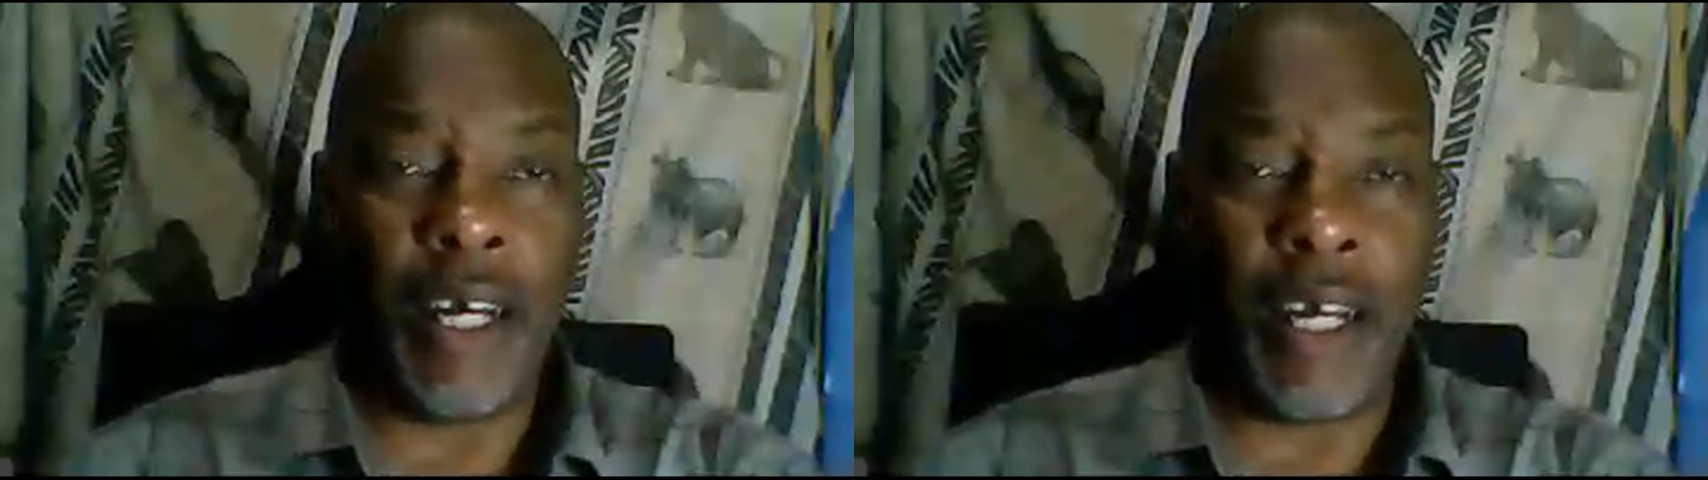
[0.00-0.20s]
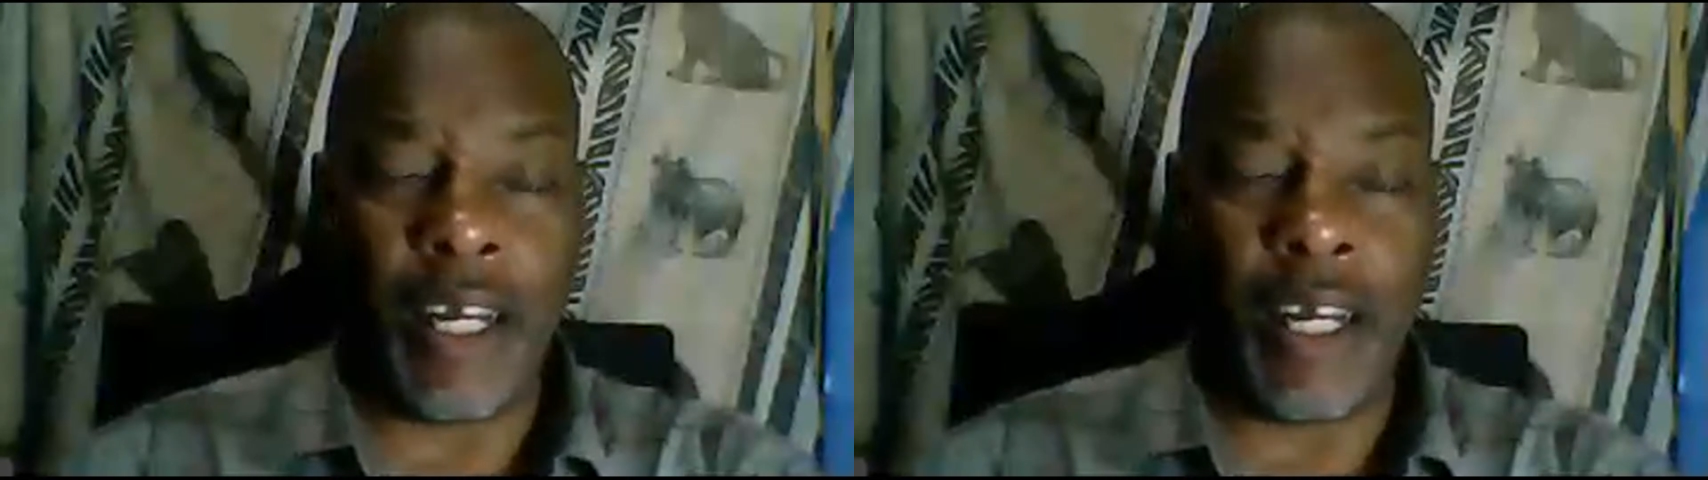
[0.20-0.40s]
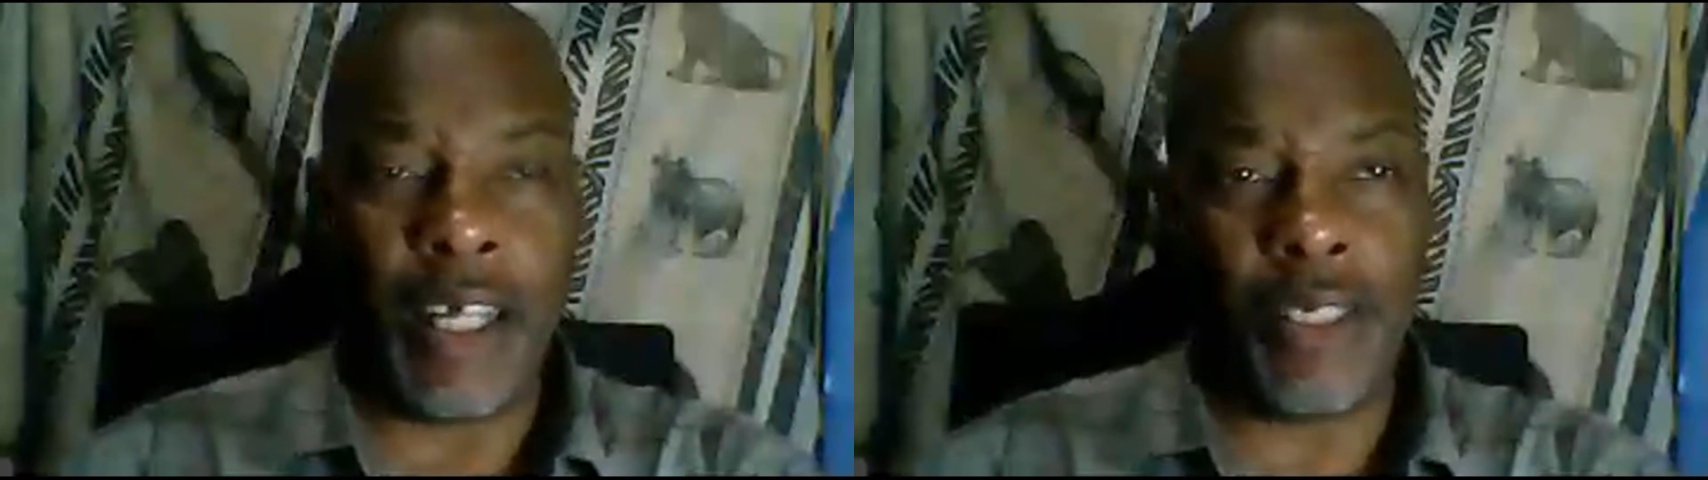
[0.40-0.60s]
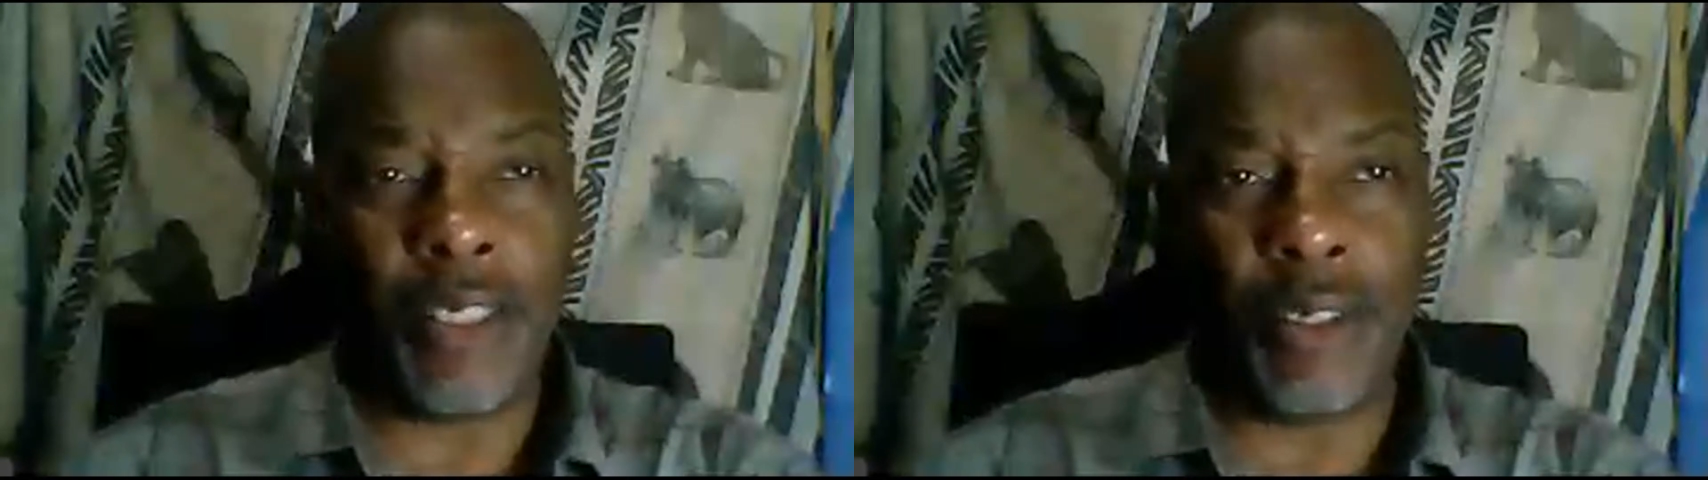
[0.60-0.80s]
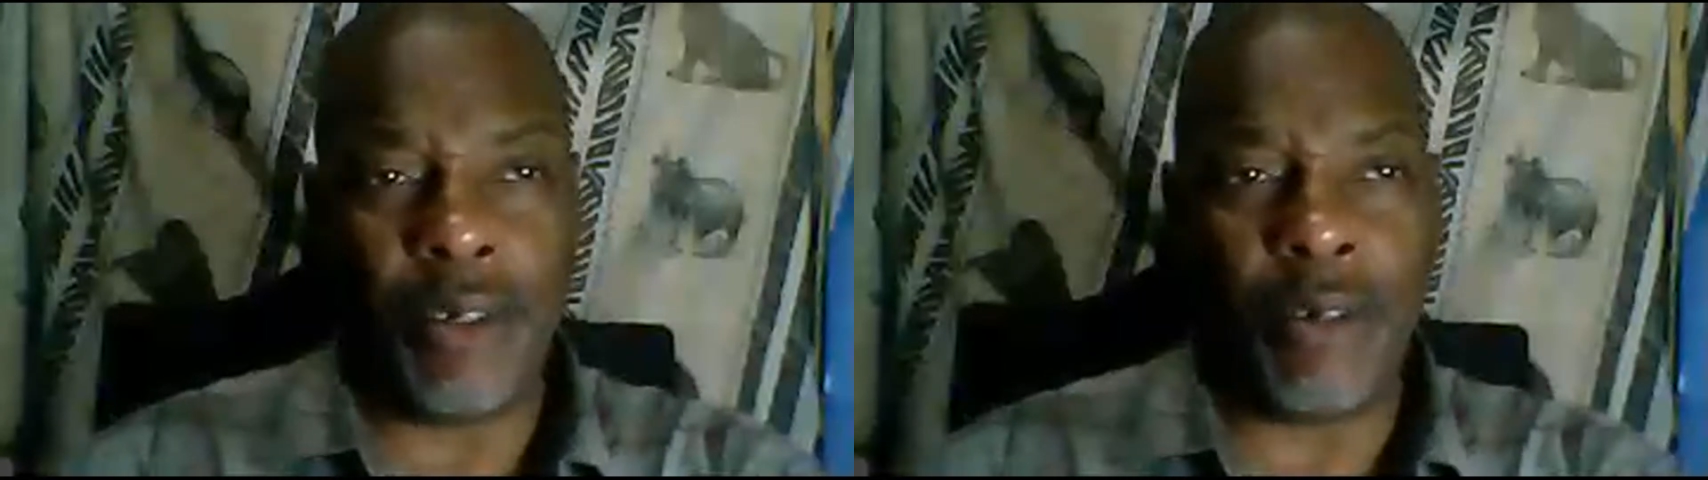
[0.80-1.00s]
a
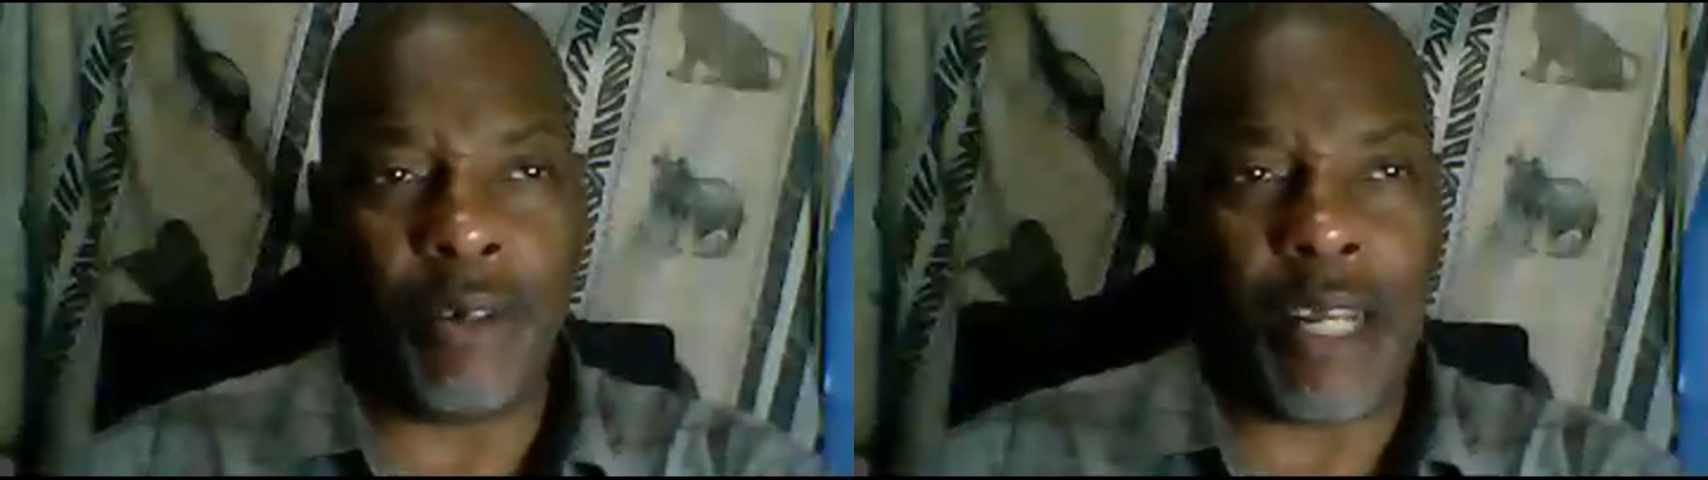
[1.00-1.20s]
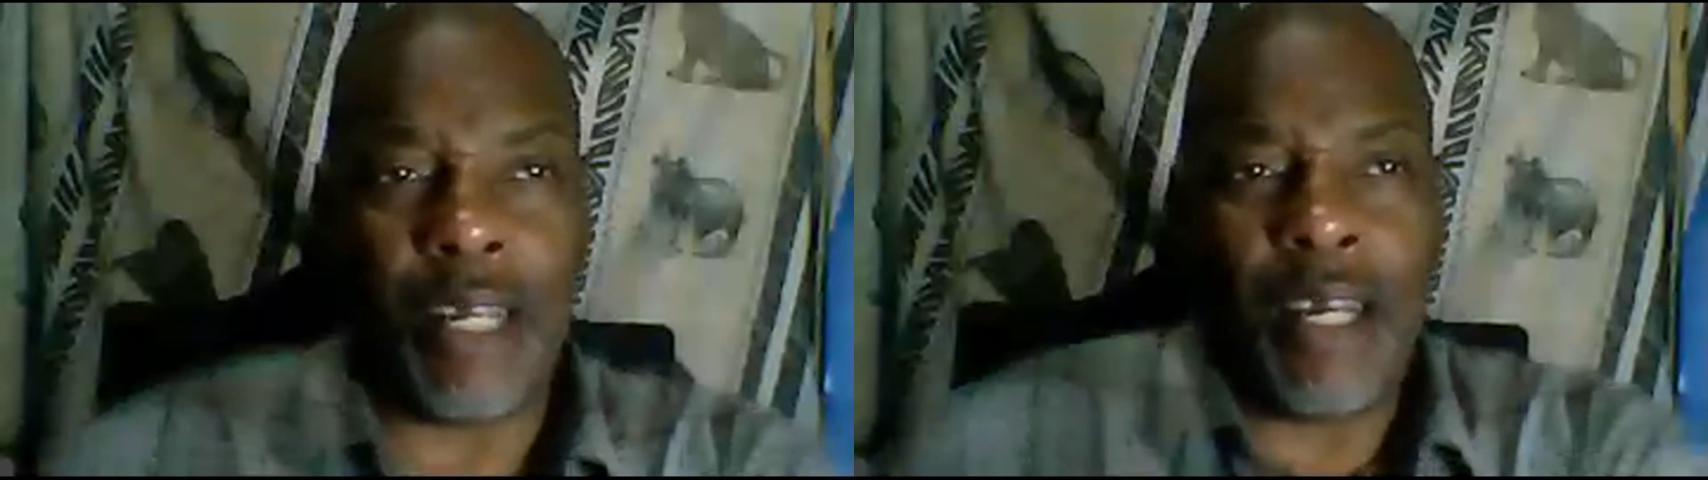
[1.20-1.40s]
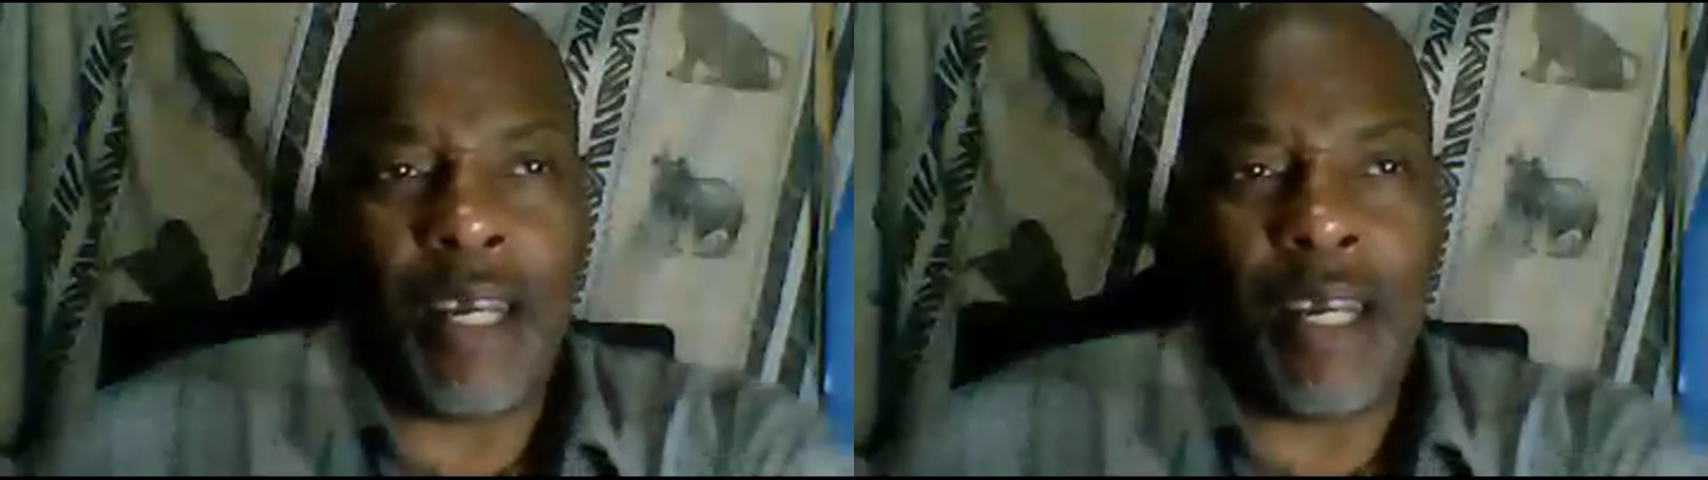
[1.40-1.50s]
country,